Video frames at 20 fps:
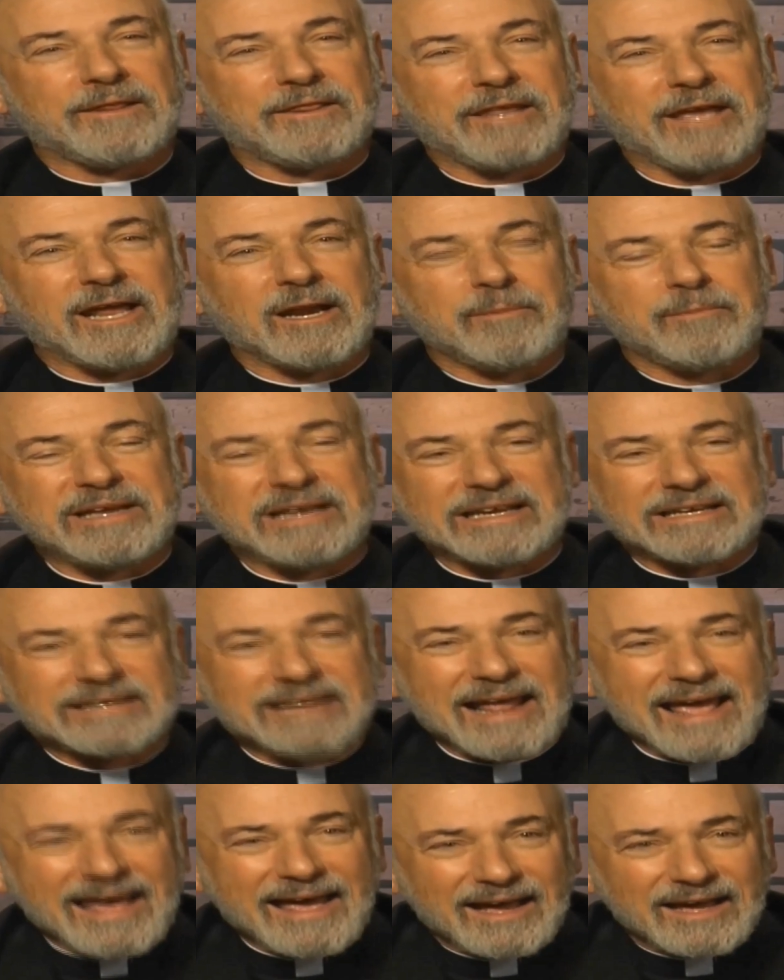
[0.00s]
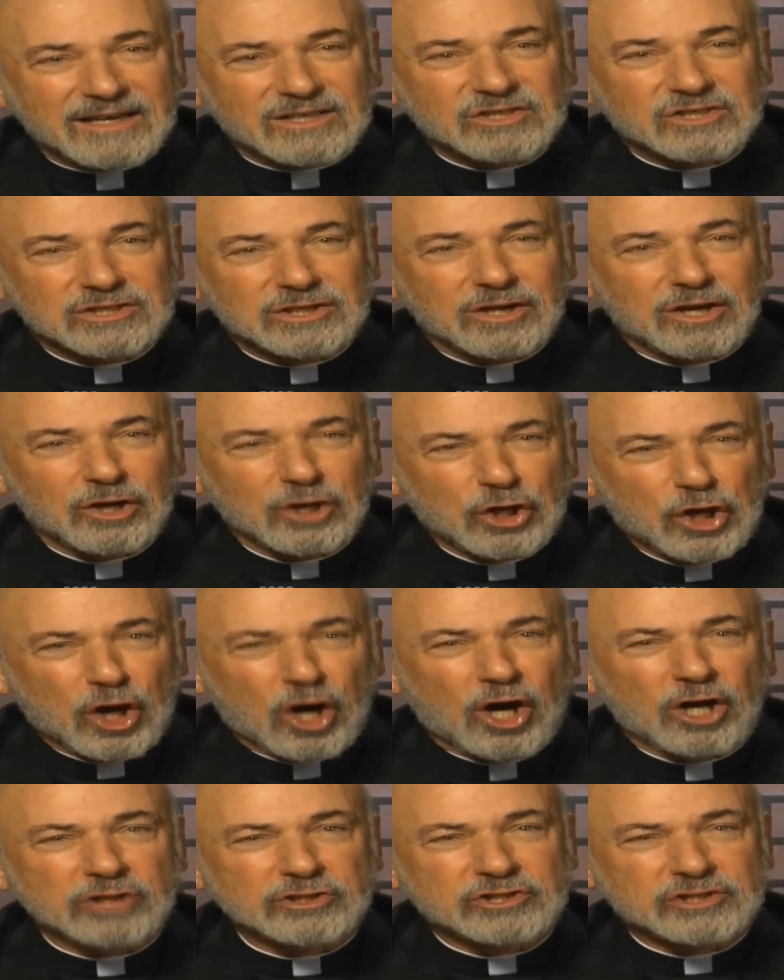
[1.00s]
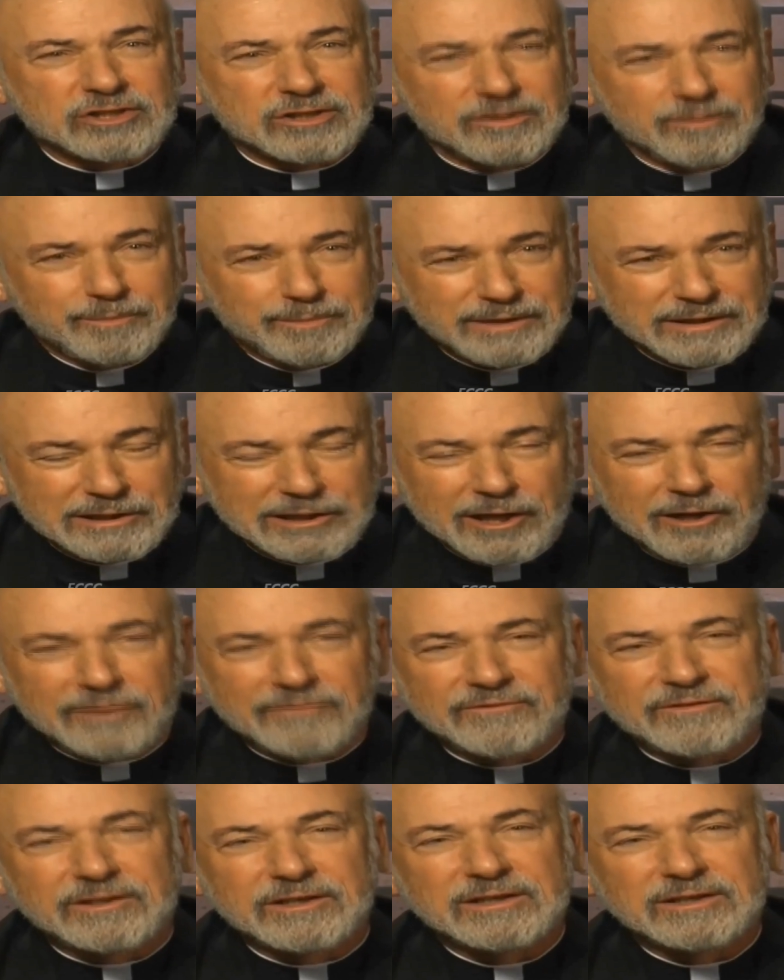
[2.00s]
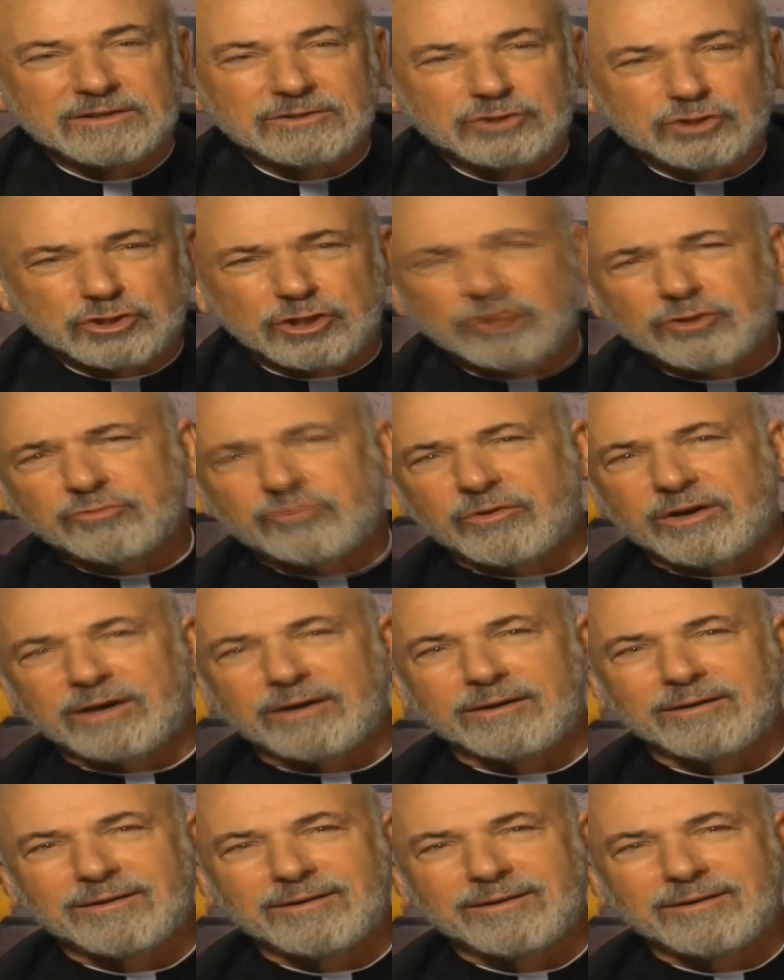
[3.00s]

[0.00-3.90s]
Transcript: The enemy attacks God's beloved children.